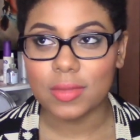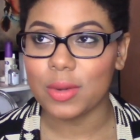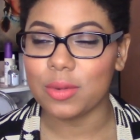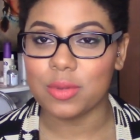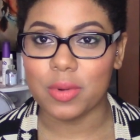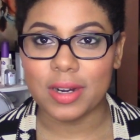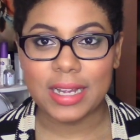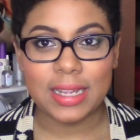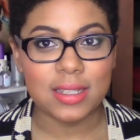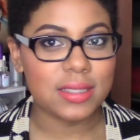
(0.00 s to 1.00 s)
whose work
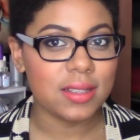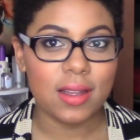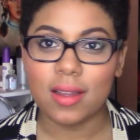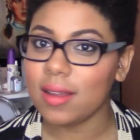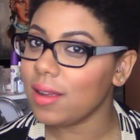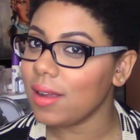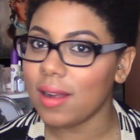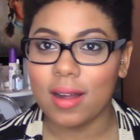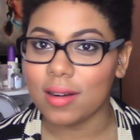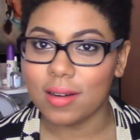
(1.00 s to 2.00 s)
is
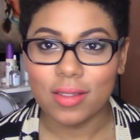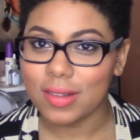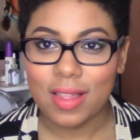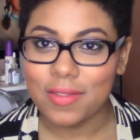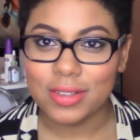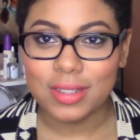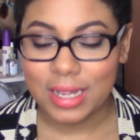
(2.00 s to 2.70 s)
on another level.